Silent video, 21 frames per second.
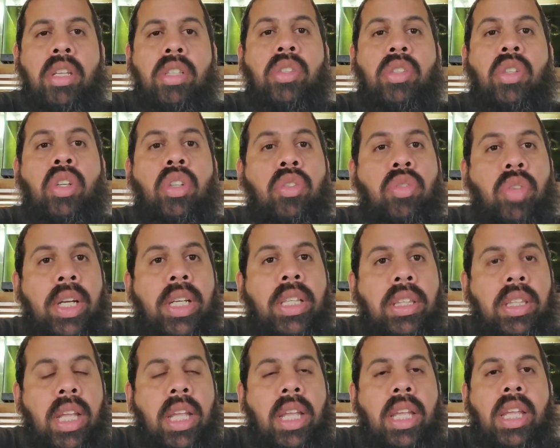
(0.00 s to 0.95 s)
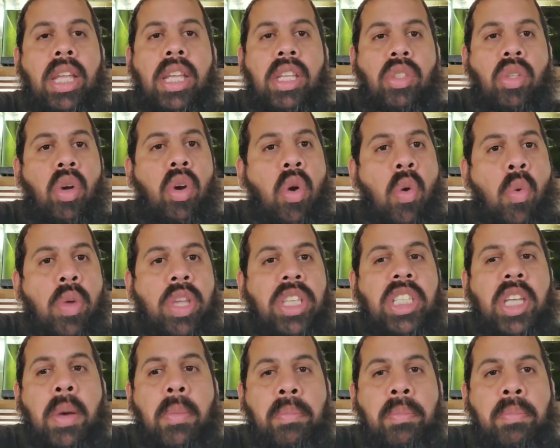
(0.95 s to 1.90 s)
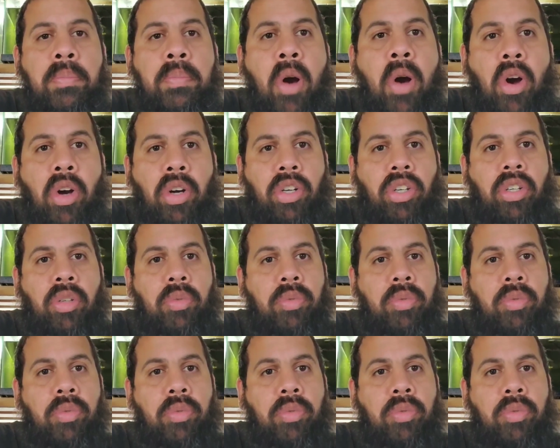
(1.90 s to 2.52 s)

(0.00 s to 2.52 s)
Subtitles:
So a great thing is always barter.